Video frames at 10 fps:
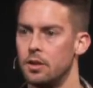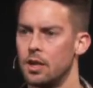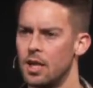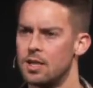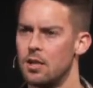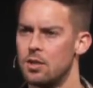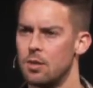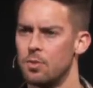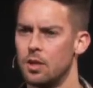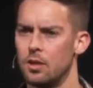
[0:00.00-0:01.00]
And can I tell you
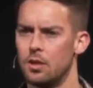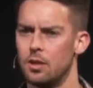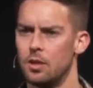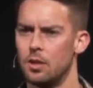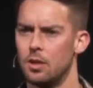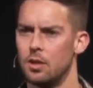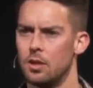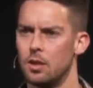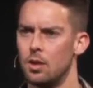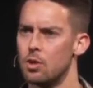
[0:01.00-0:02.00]
something?
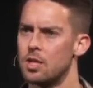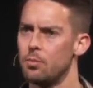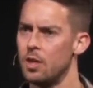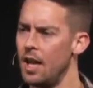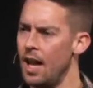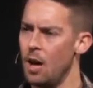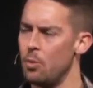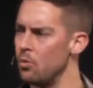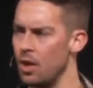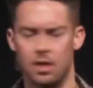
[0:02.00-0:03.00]
There was something that
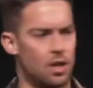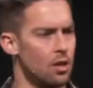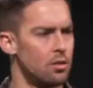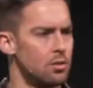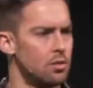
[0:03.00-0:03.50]
happened right there.